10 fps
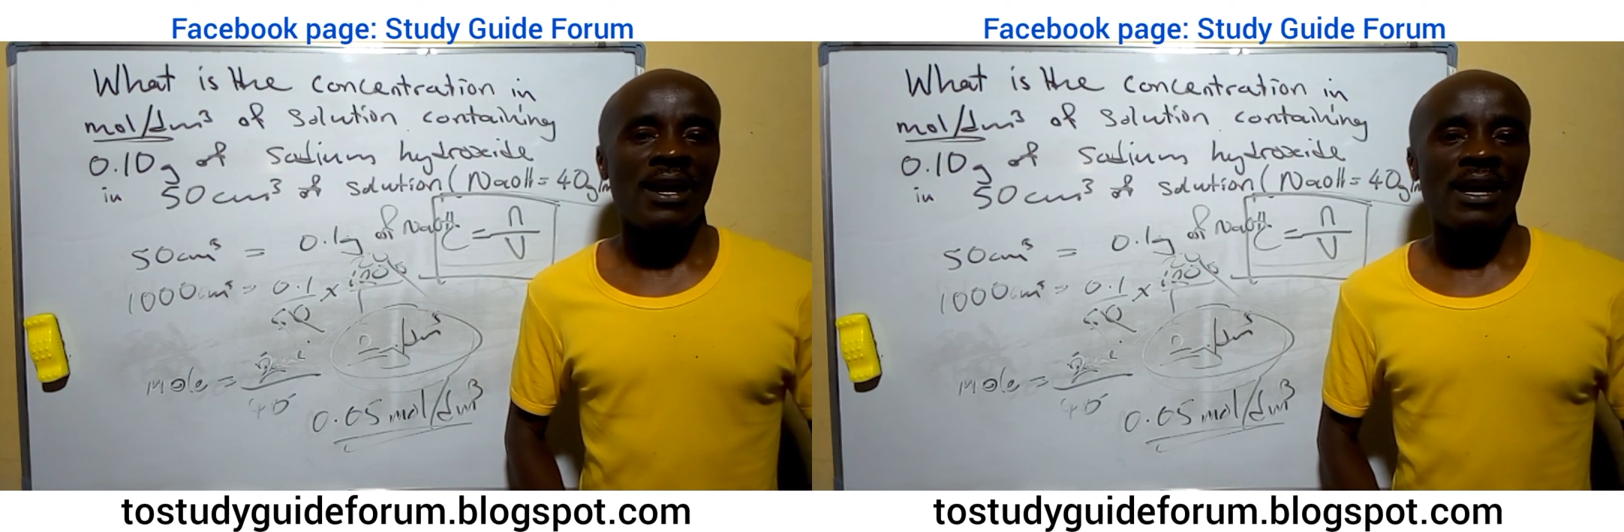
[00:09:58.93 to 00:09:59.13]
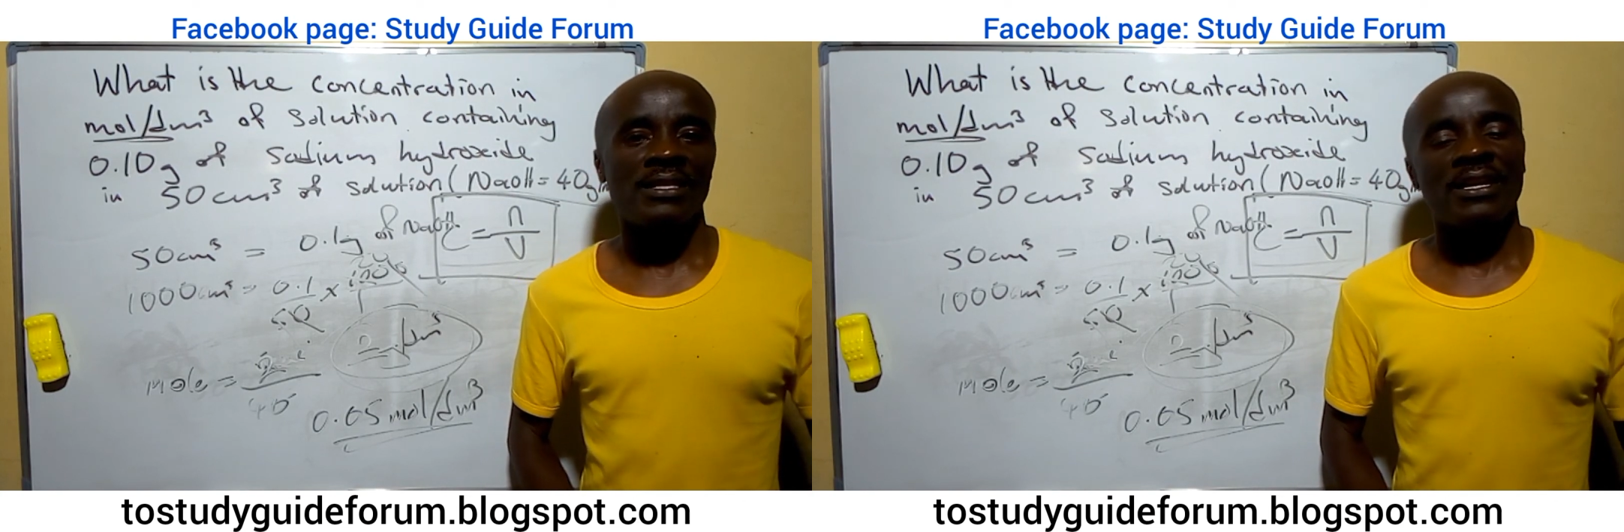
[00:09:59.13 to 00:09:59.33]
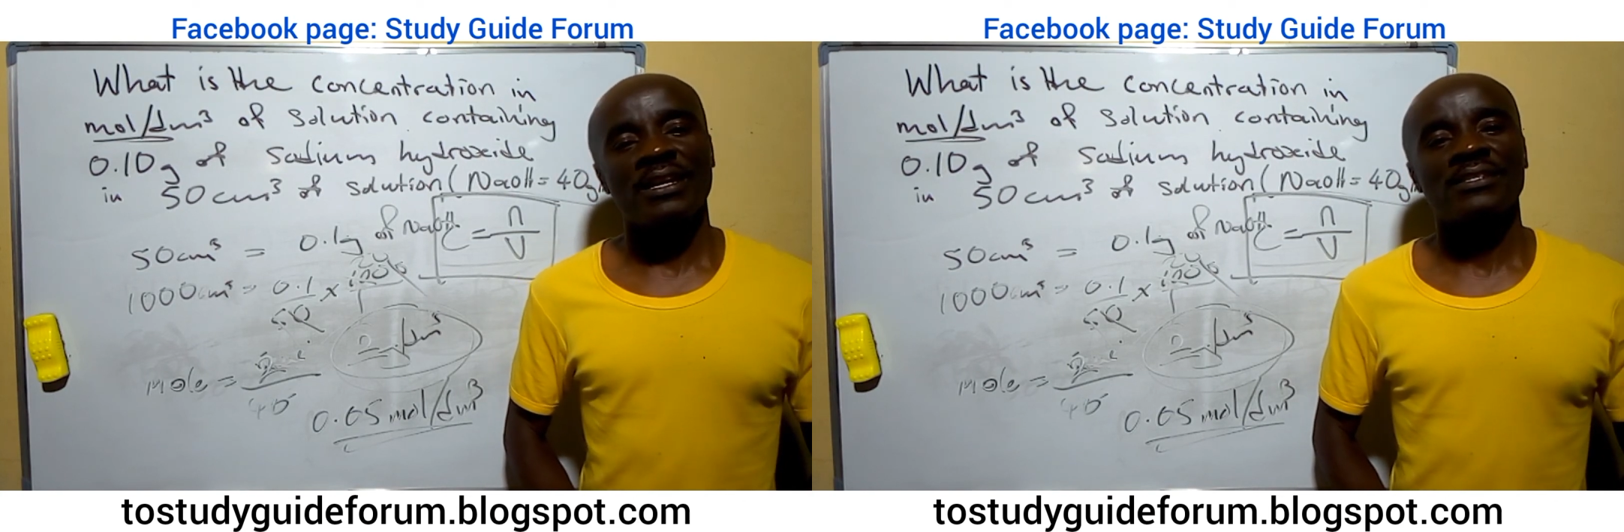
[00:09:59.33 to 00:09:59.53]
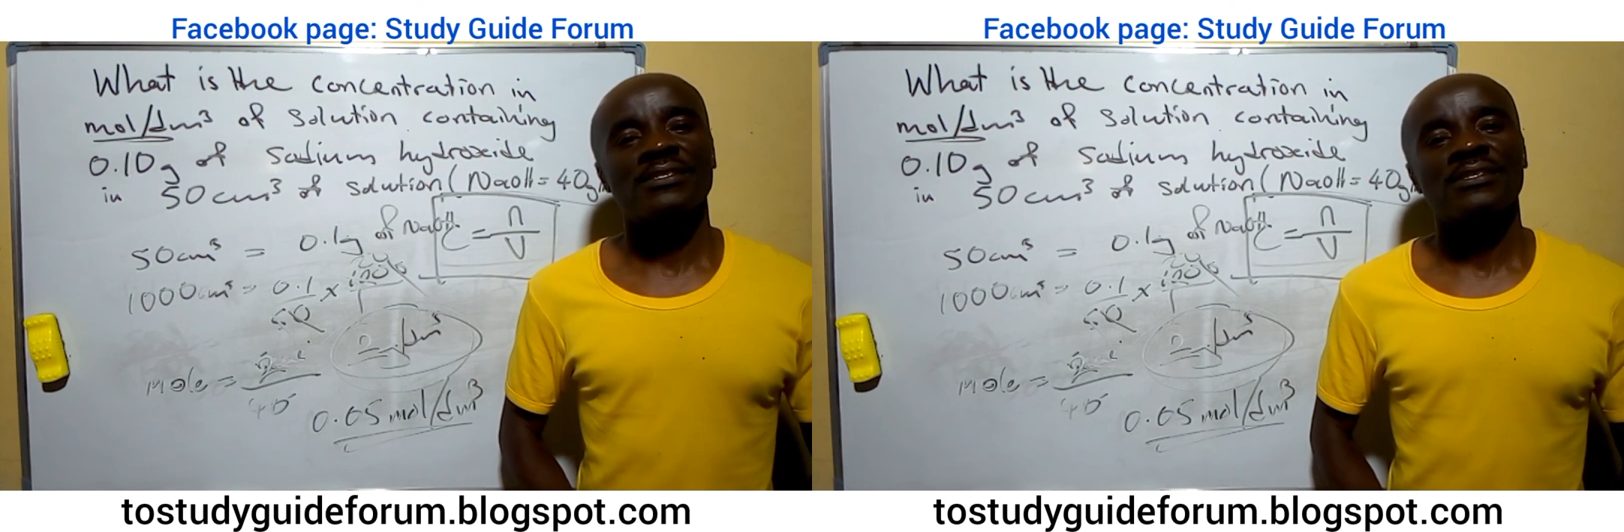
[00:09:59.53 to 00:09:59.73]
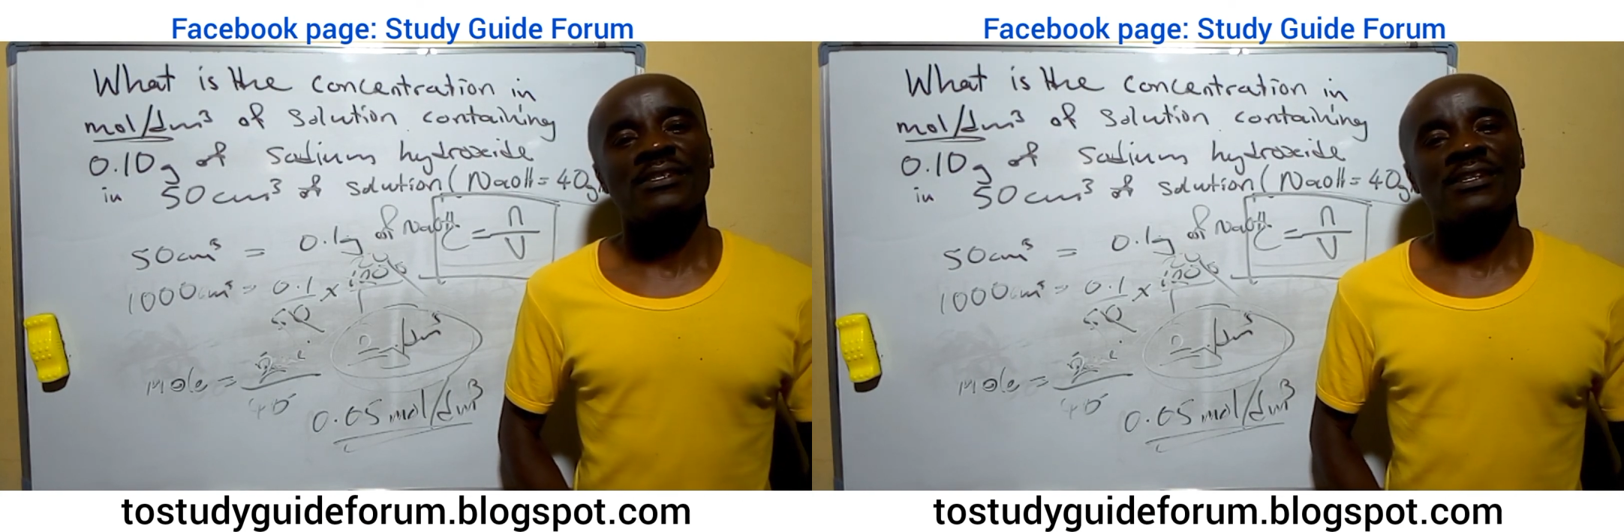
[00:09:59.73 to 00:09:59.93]
and then
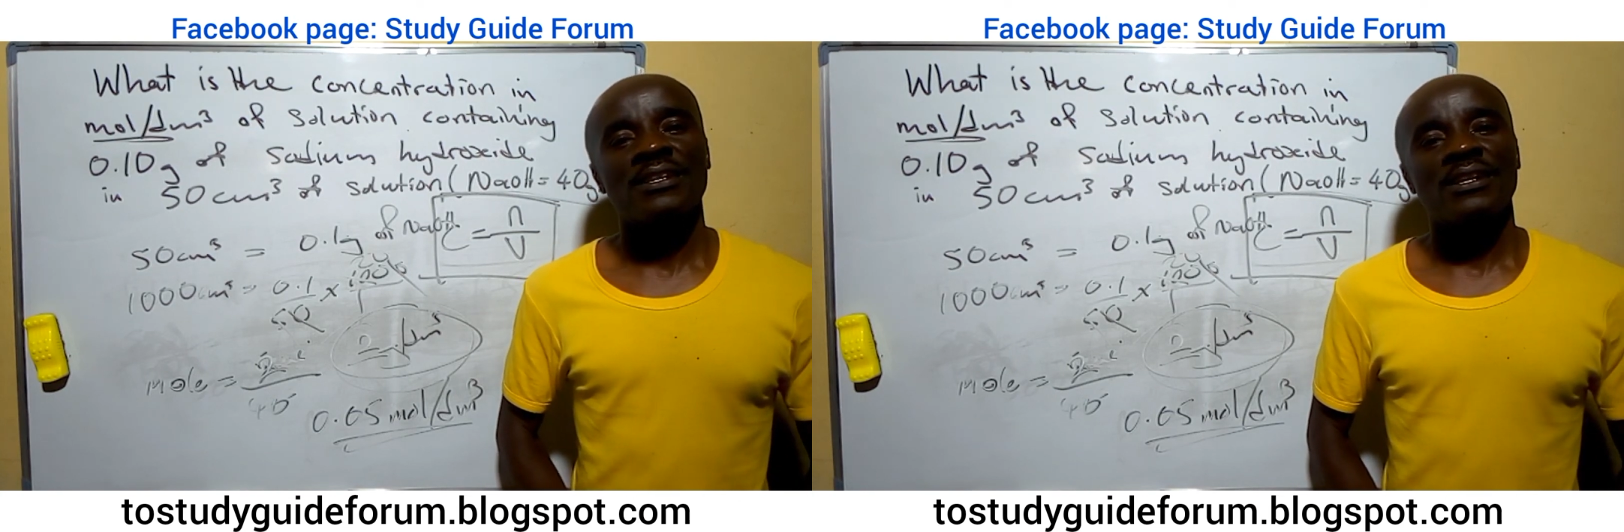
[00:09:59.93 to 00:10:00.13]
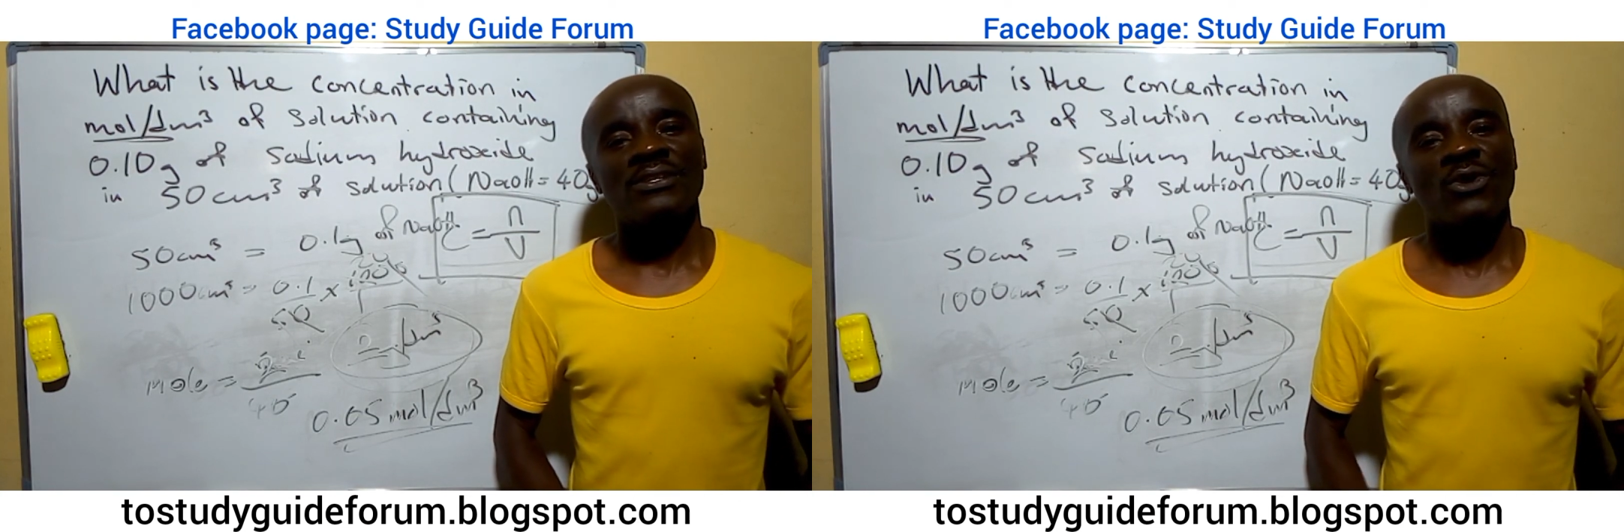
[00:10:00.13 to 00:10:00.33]
your